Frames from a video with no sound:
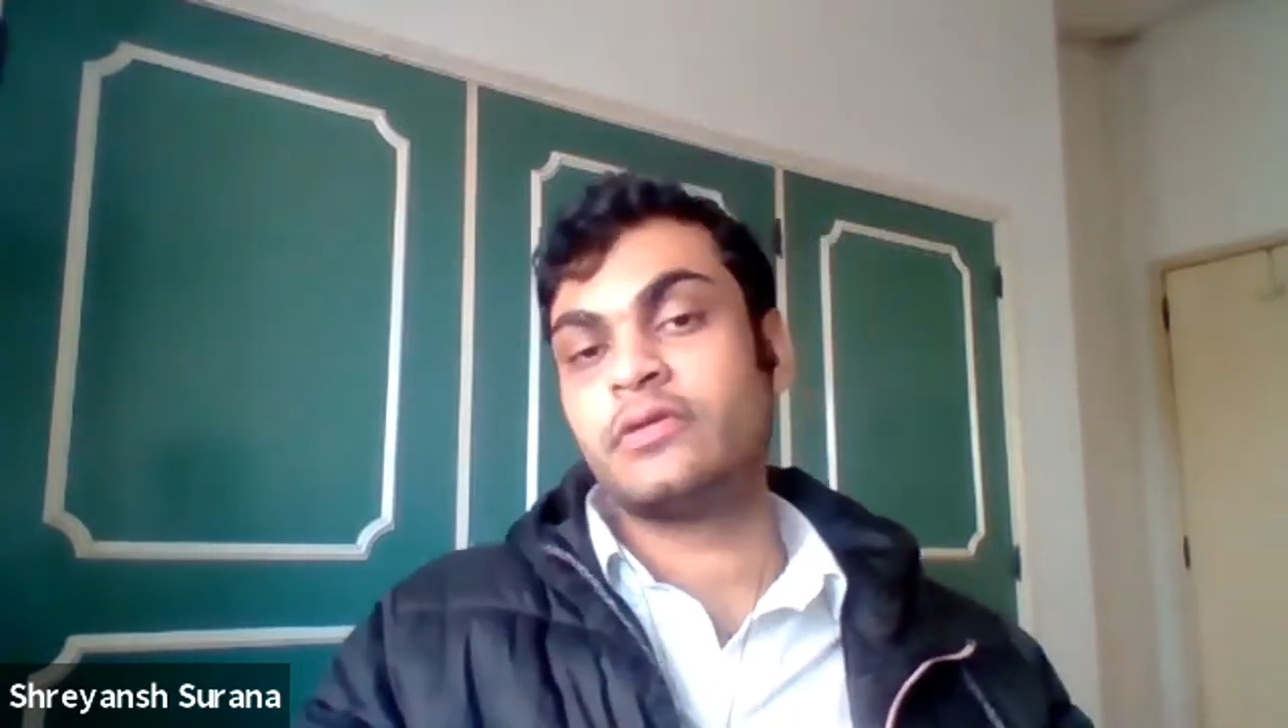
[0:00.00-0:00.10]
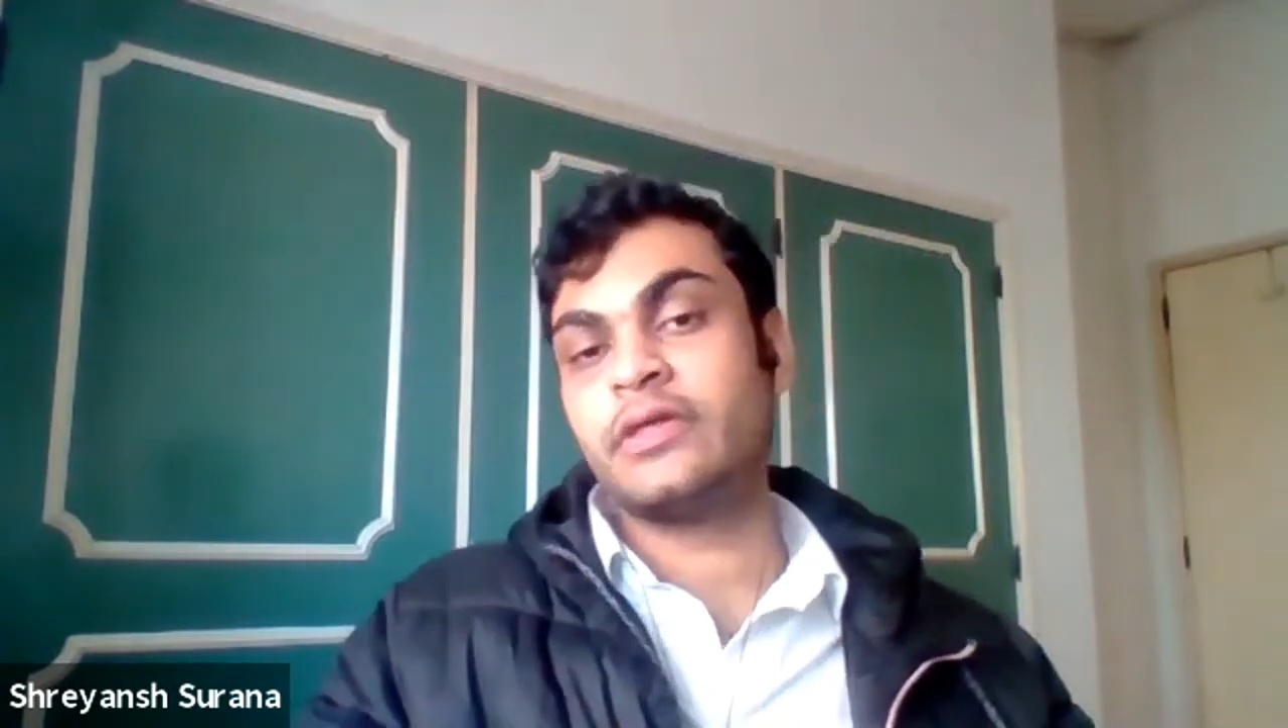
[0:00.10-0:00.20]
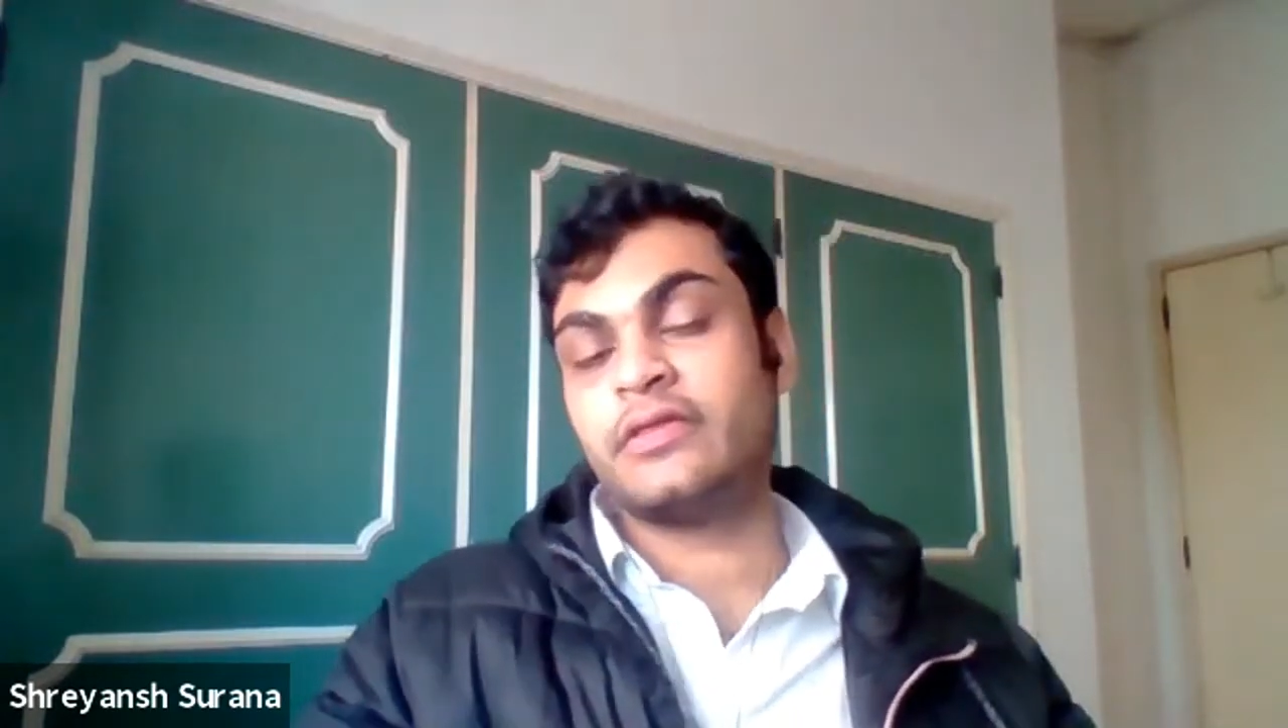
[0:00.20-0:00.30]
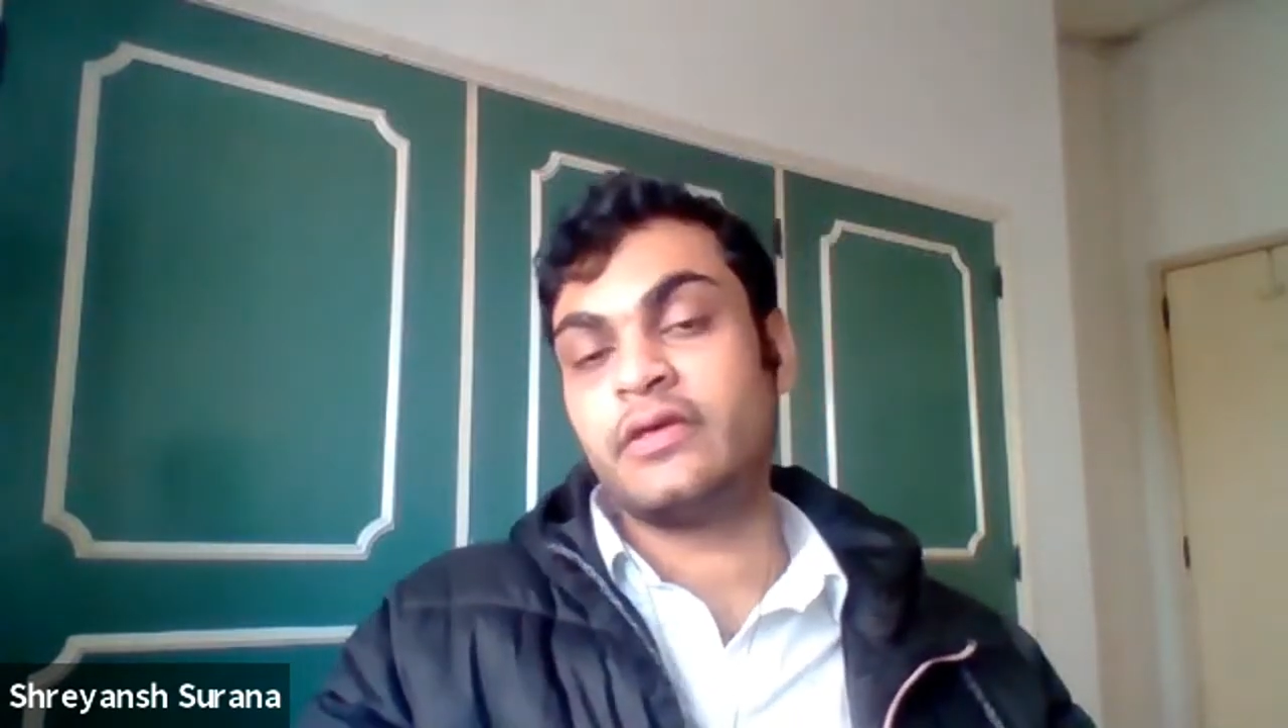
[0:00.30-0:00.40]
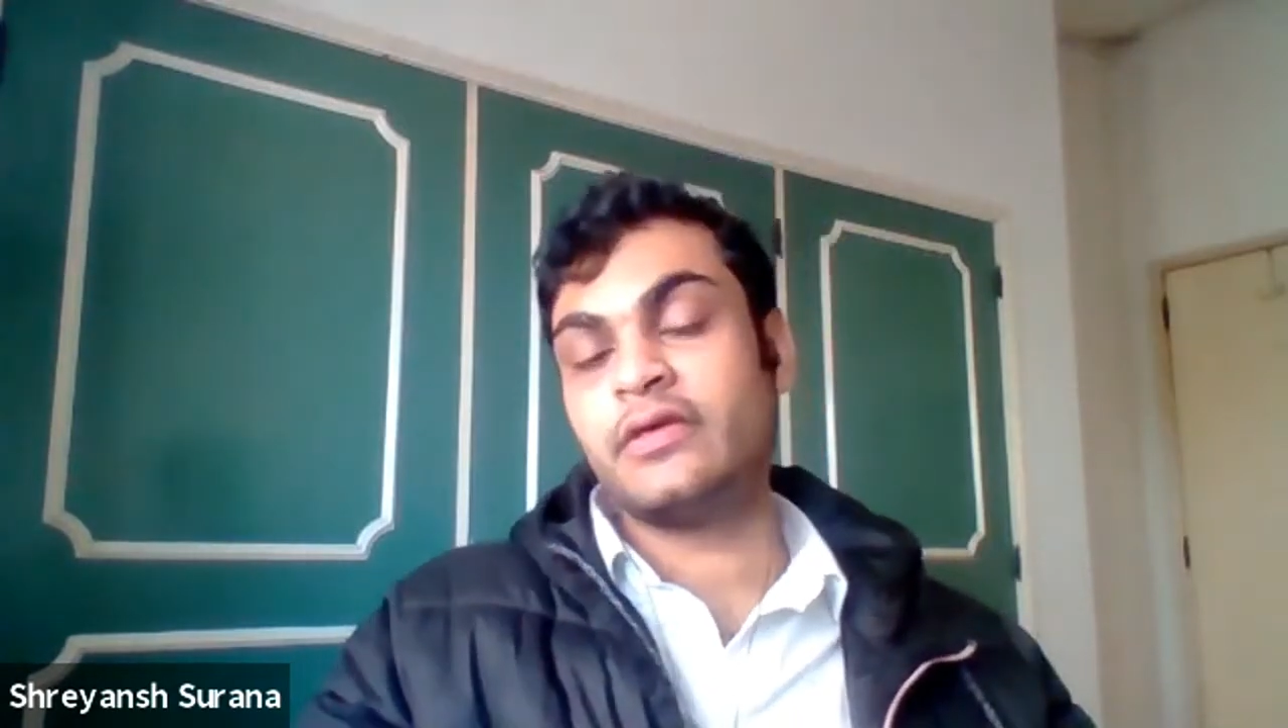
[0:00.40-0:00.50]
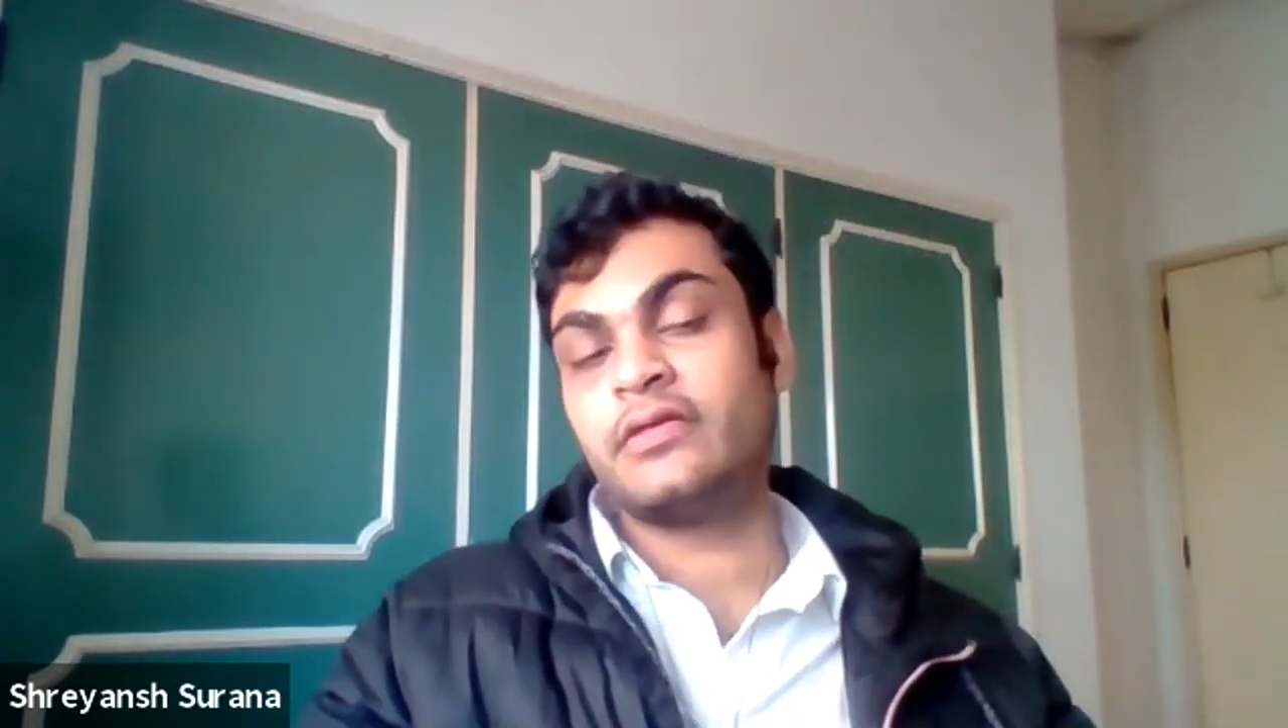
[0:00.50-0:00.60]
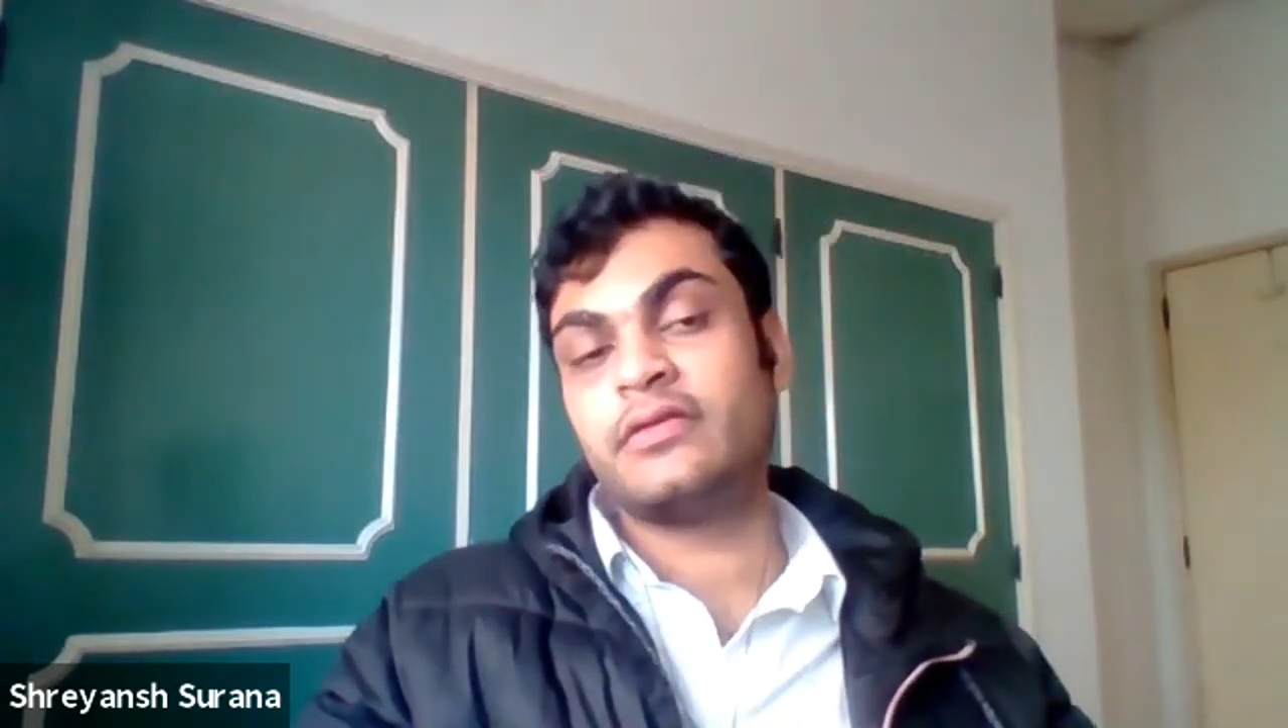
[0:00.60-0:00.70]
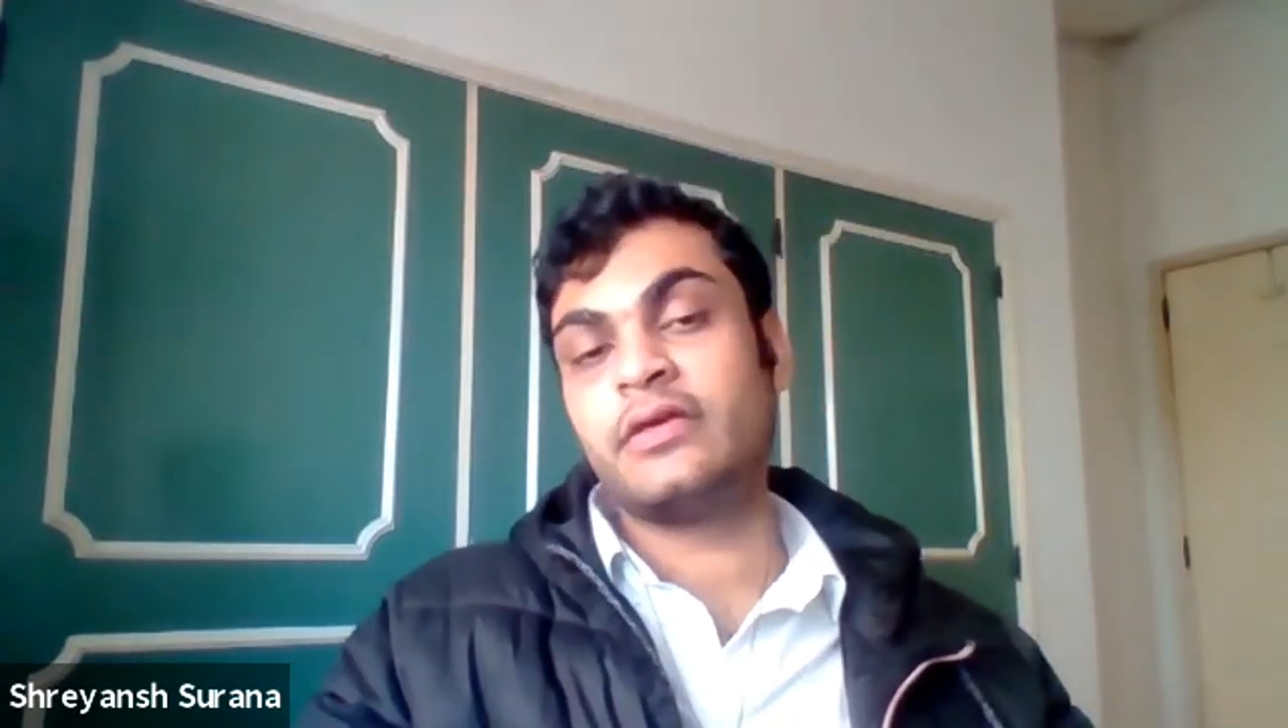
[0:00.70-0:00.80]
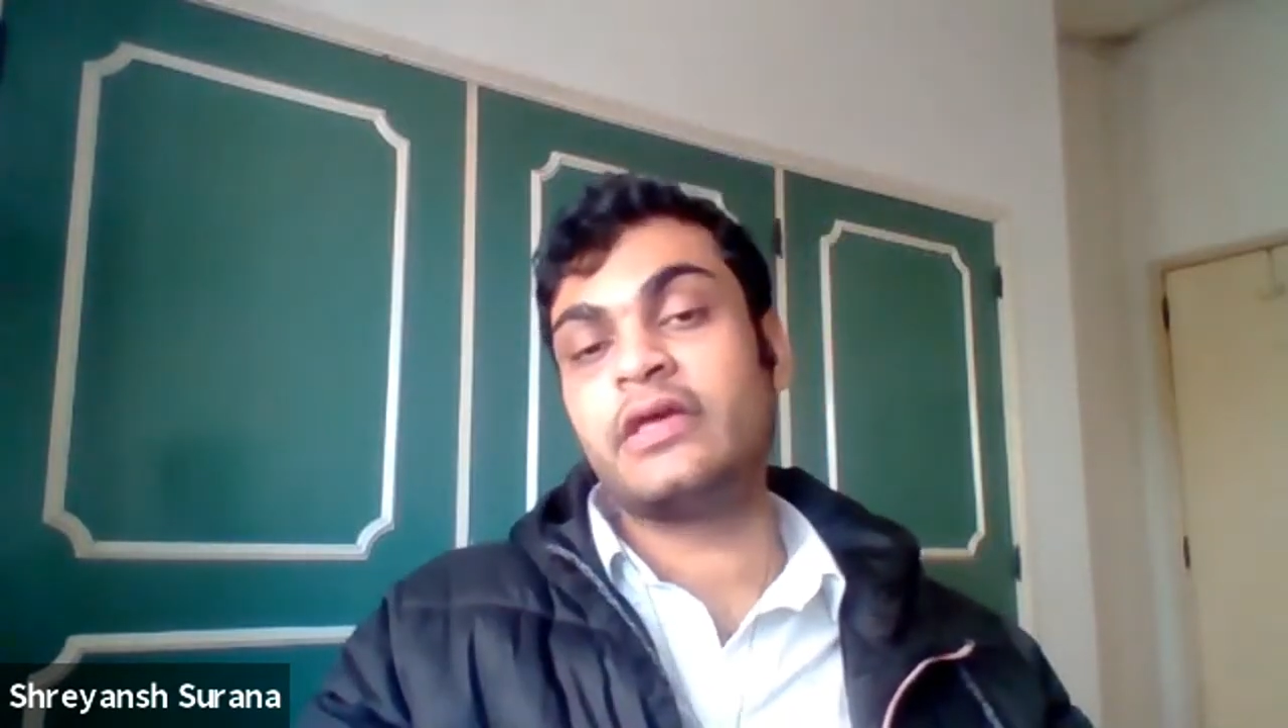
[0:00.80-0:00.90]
the